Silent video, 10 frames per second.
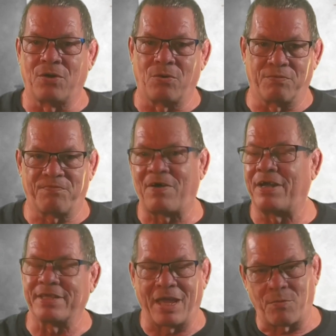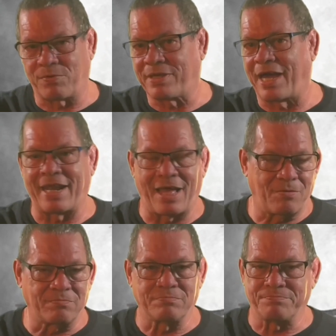So finally I got
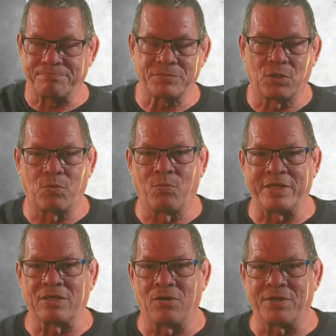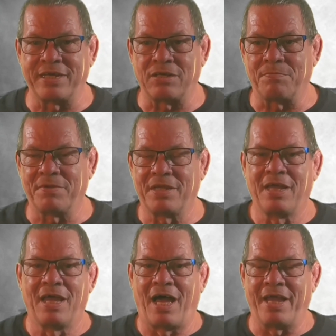out and went to go get him.
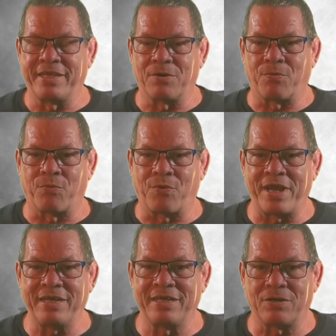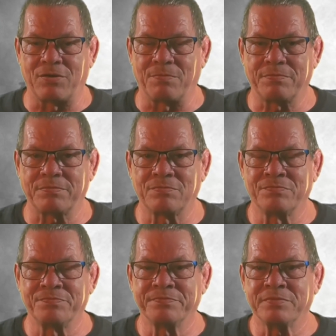I get right near
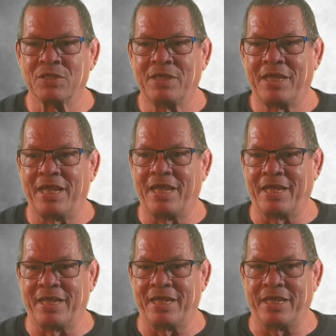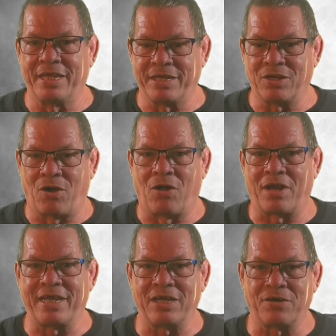him, and
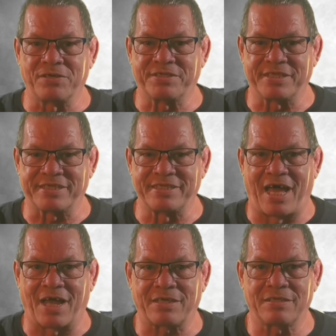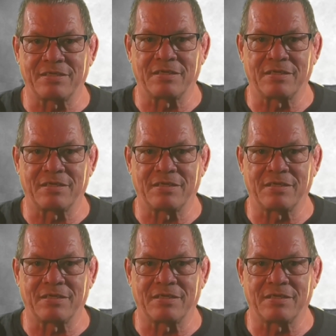all I hear is this knock.